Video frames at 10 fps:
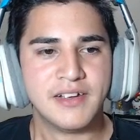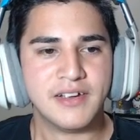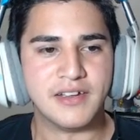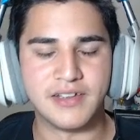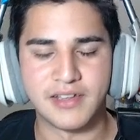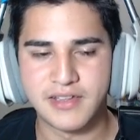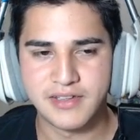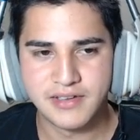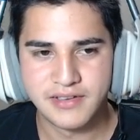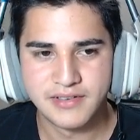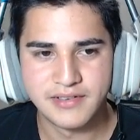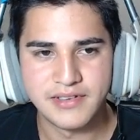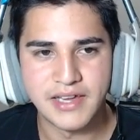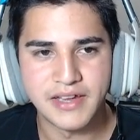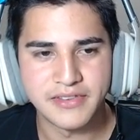Ugh.
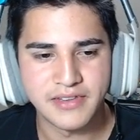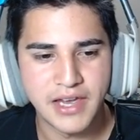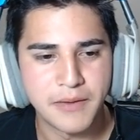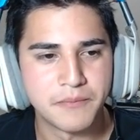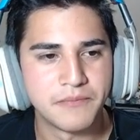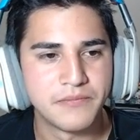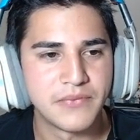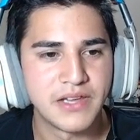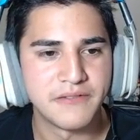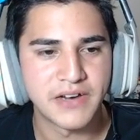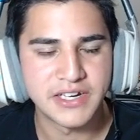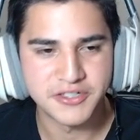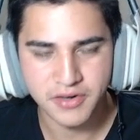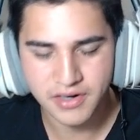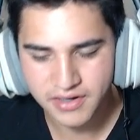Yeah, it's game. If I had
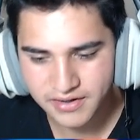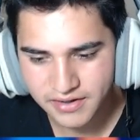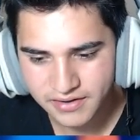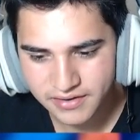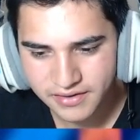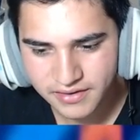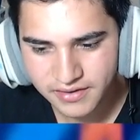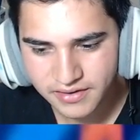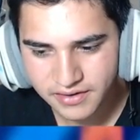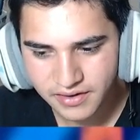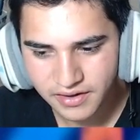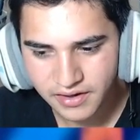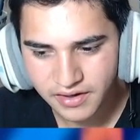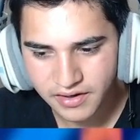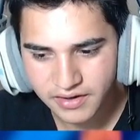drawn.
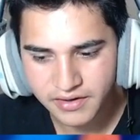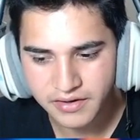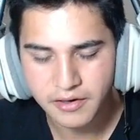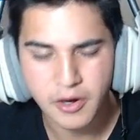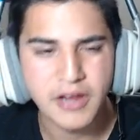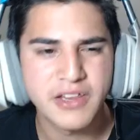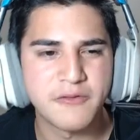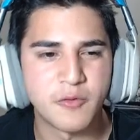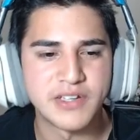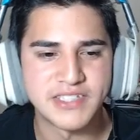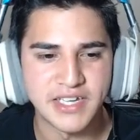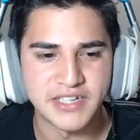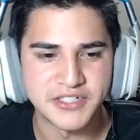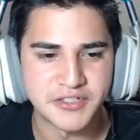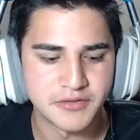Uh, a, I only have one
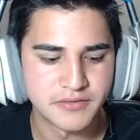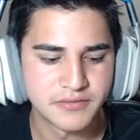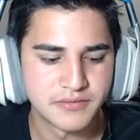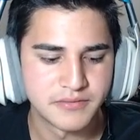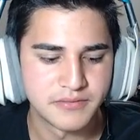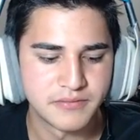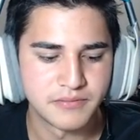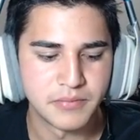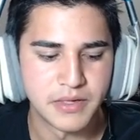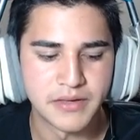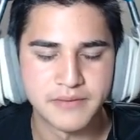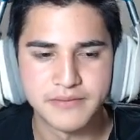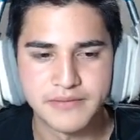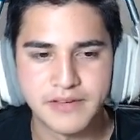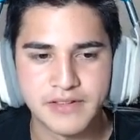Senju, but
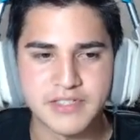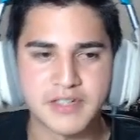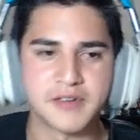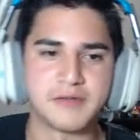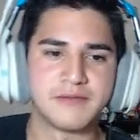also.